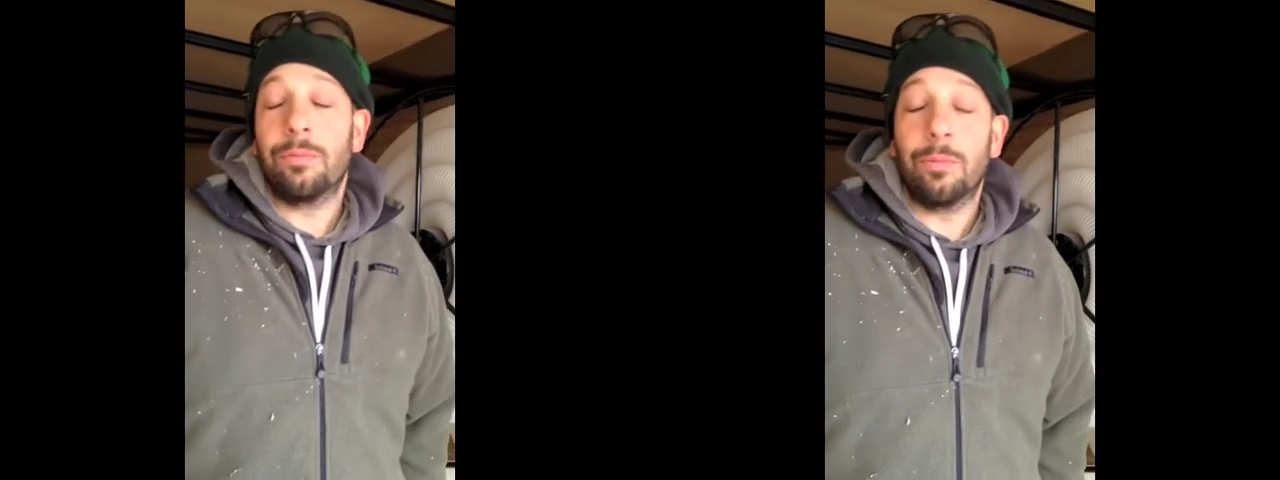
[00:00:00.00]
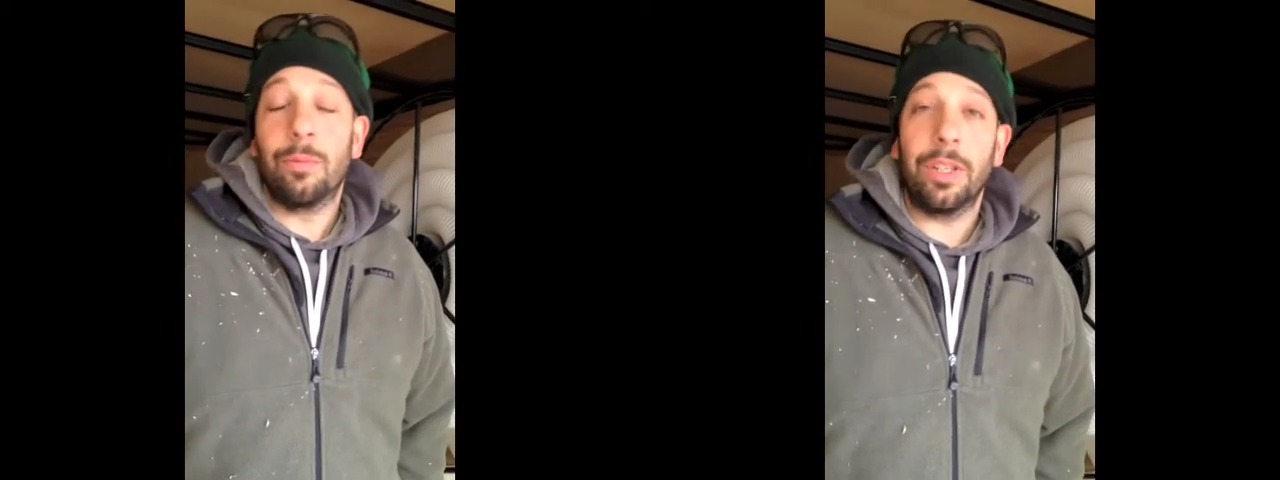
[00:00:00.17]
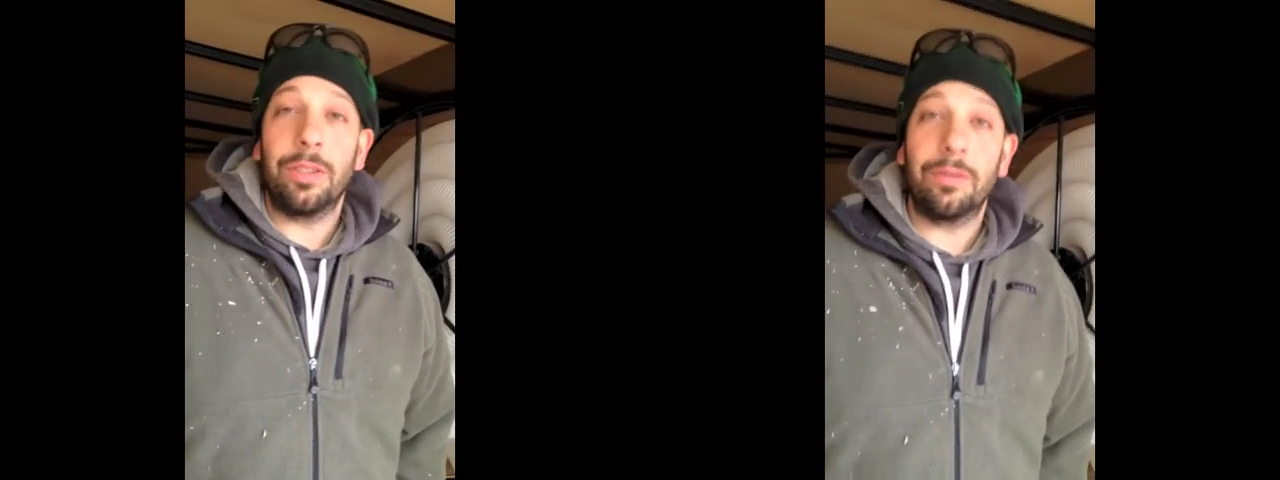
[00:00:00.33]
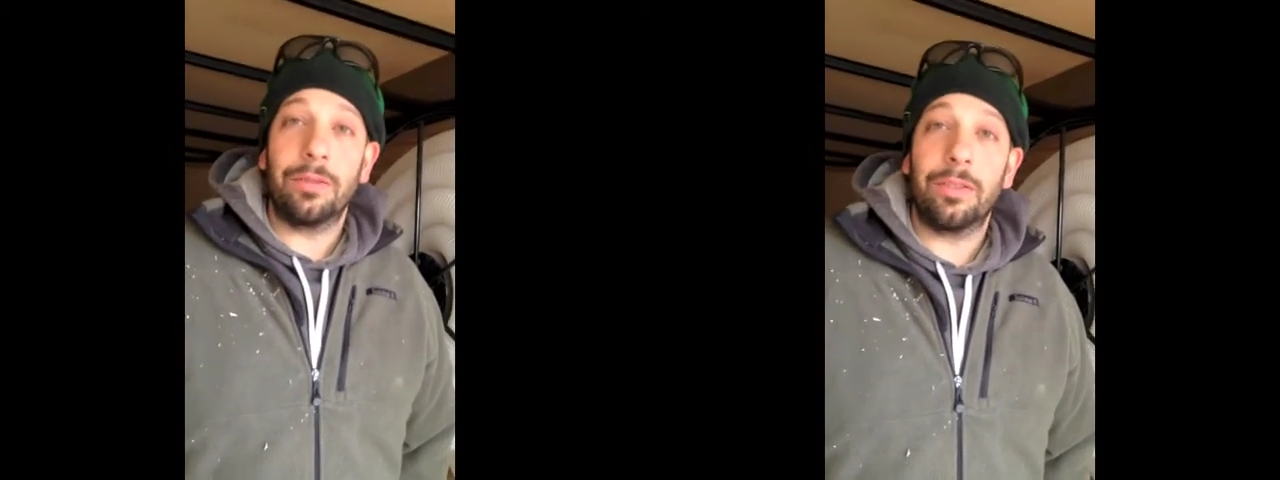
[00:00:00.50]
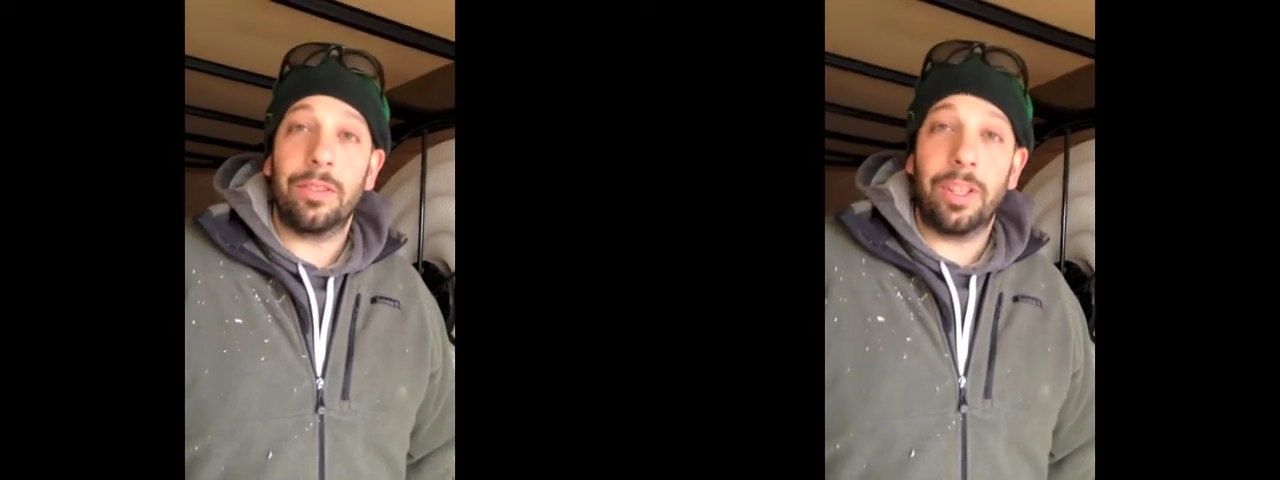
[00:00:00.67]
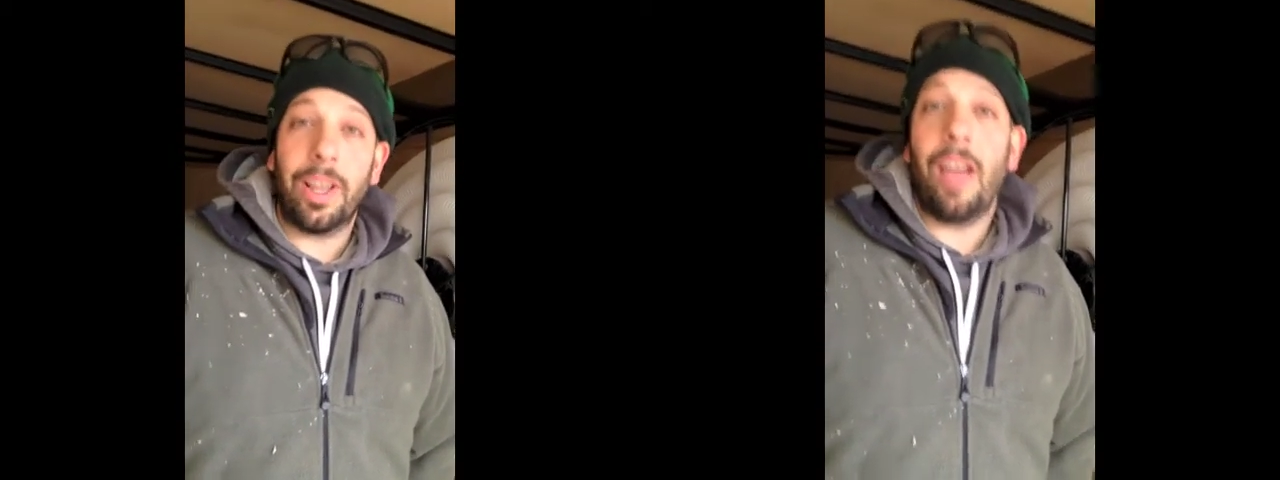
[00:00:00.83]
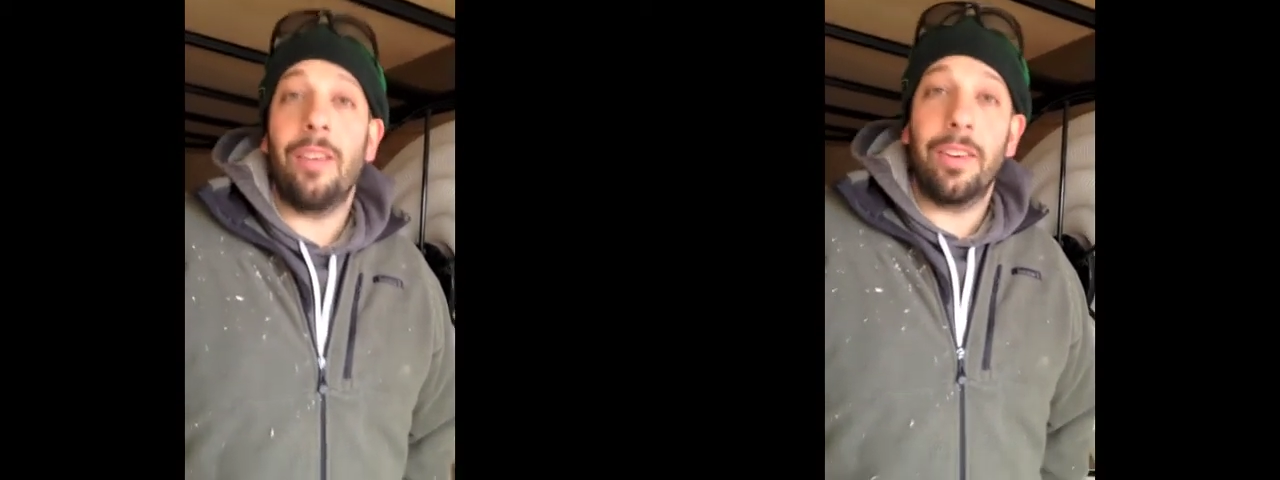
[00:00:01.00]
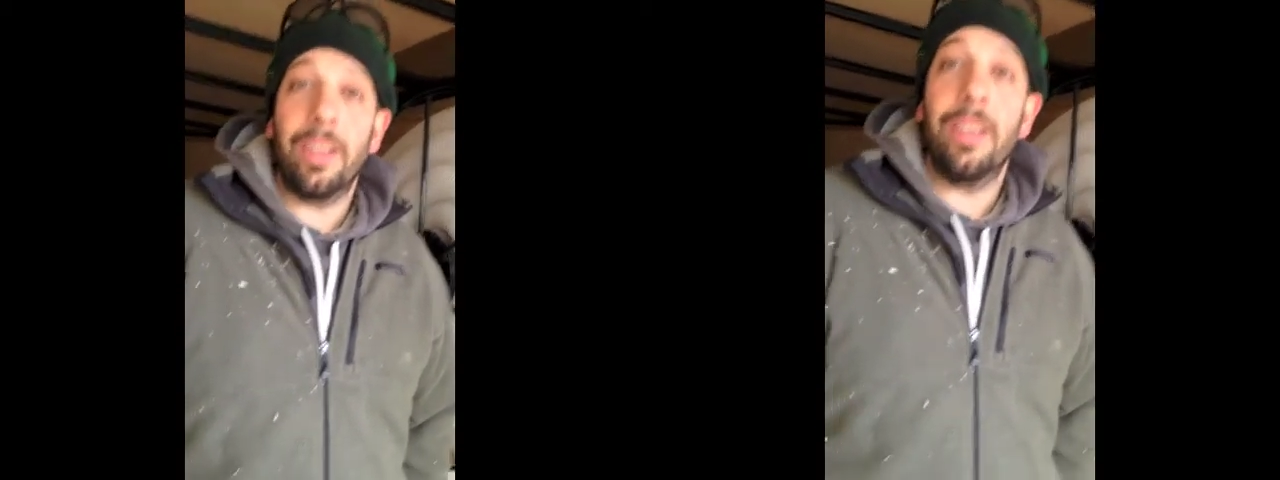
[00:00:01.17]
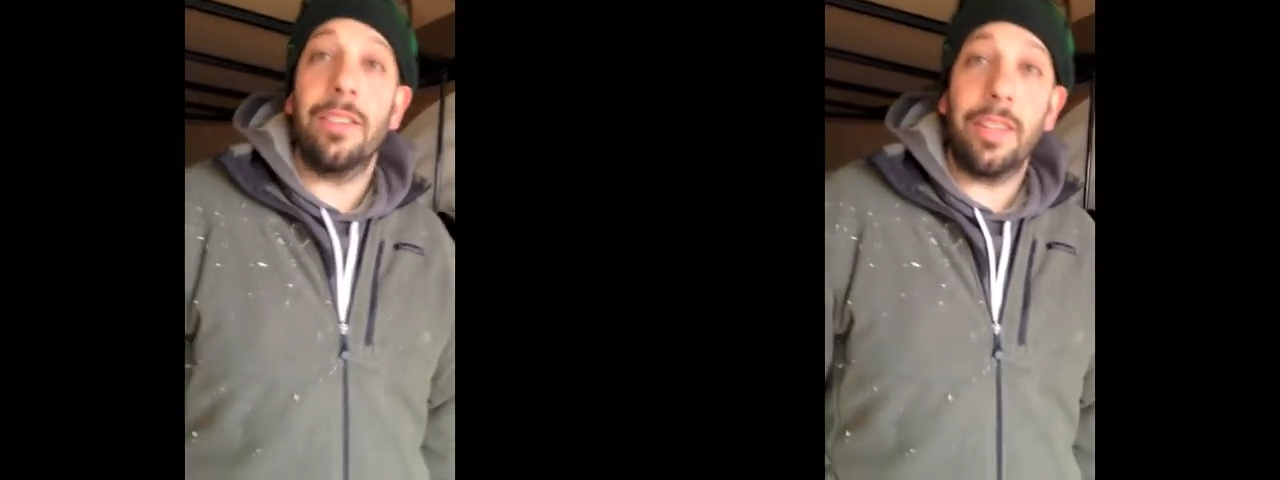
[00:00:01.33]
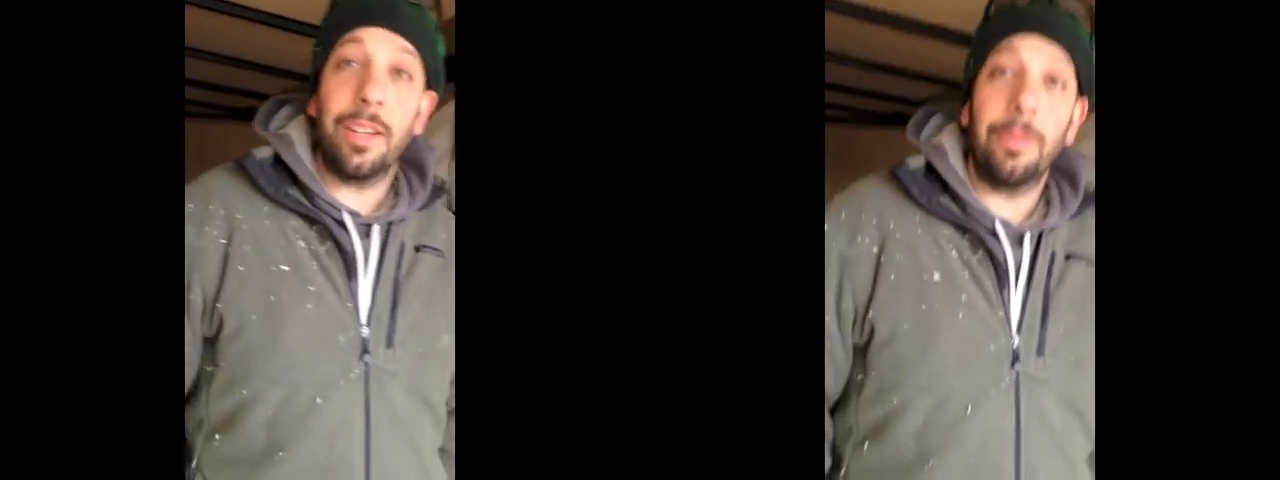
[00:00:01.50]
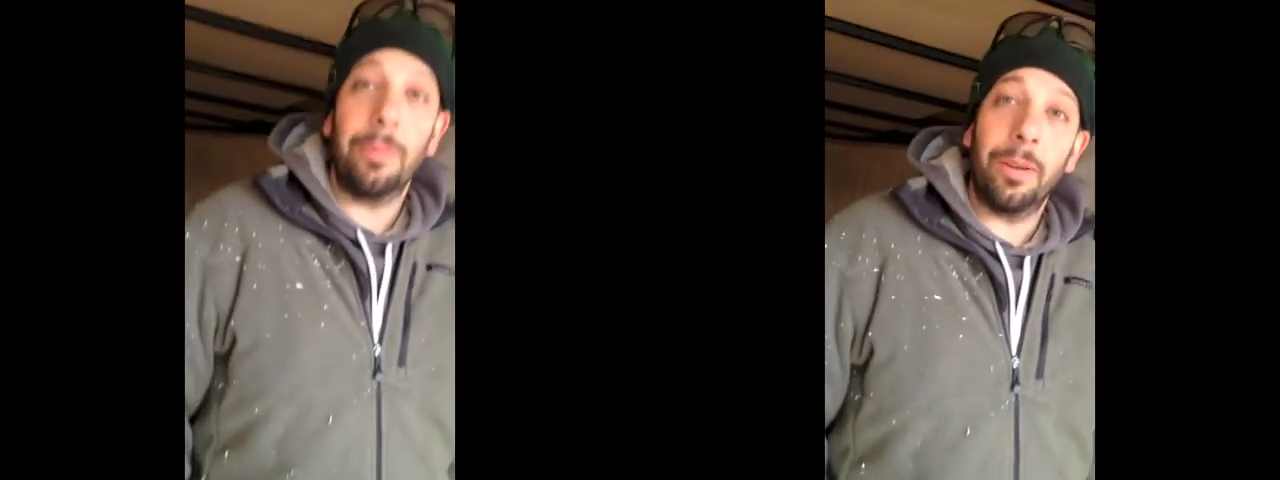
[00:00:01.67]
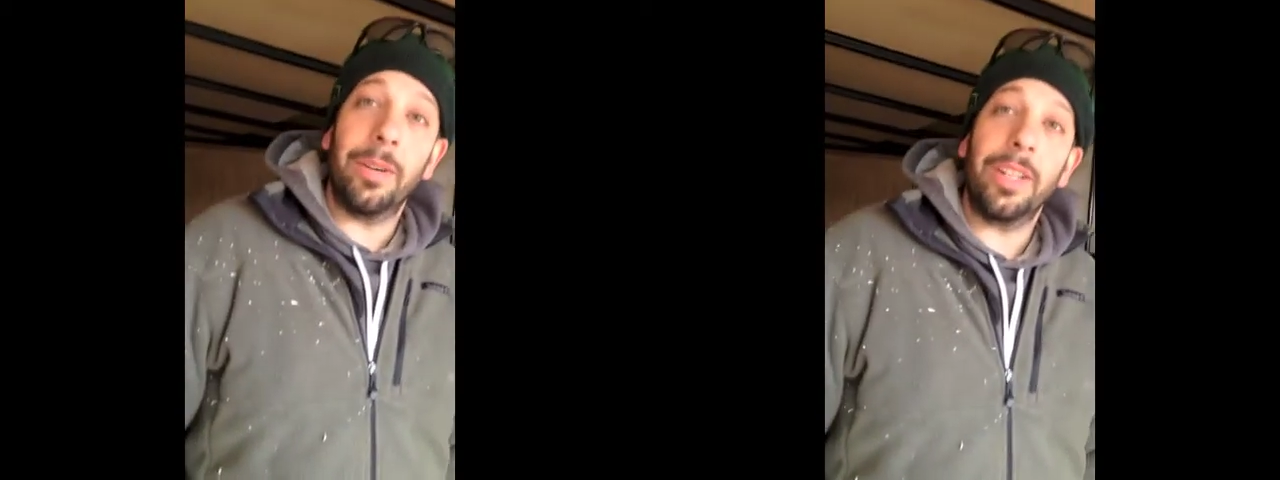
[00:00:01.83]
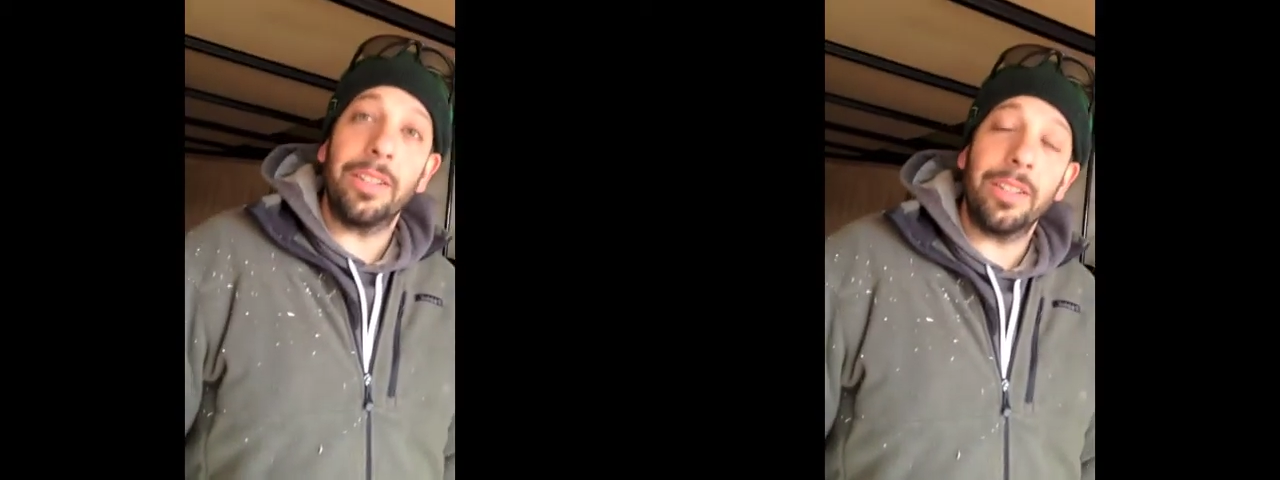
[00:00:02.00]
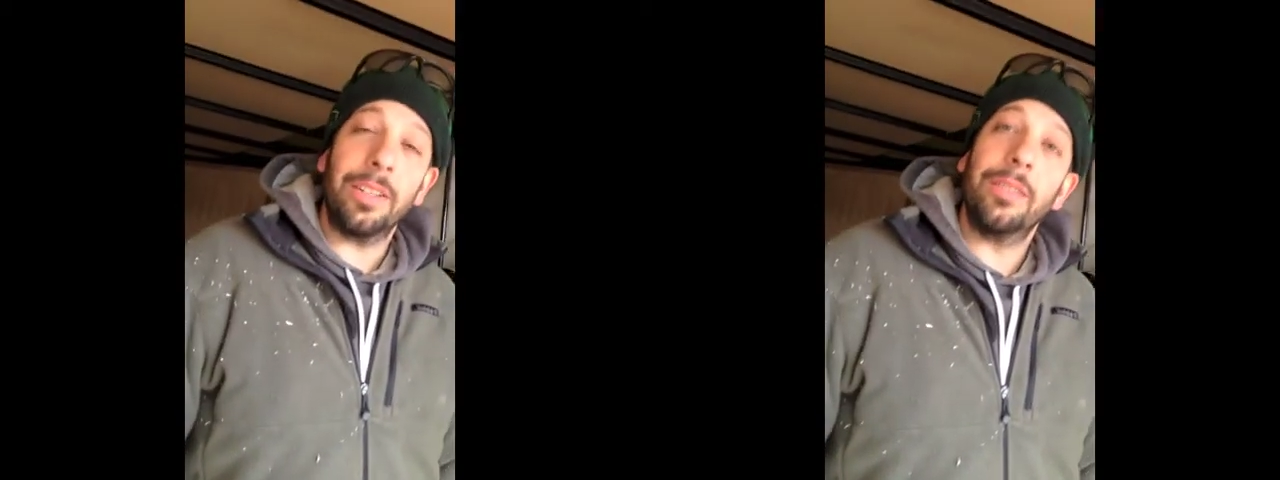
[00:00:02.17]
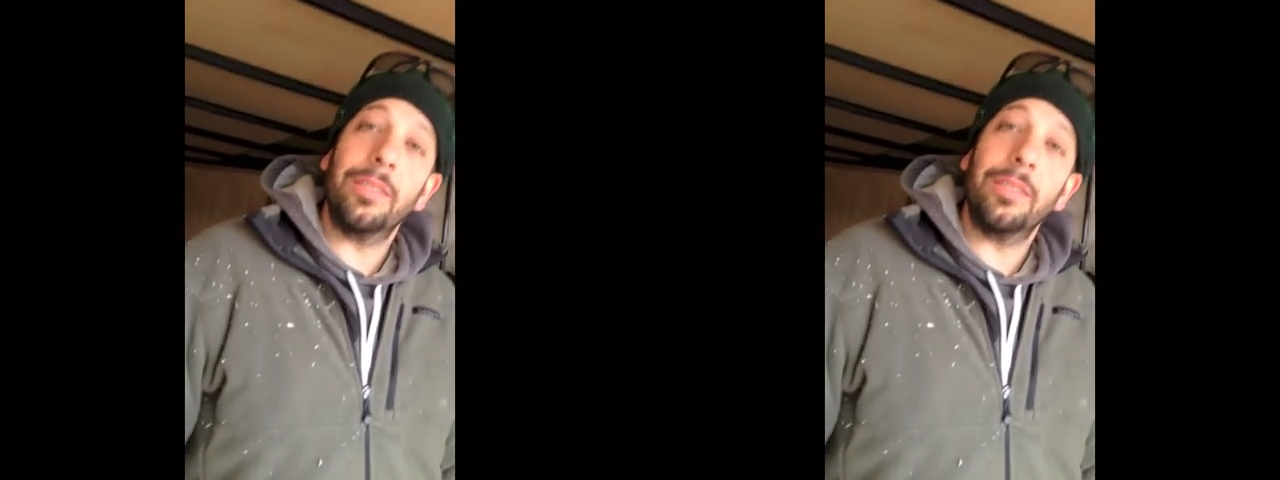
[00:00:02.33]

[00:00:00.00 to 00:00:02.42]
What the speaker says: what the cavity is that you're blowing into.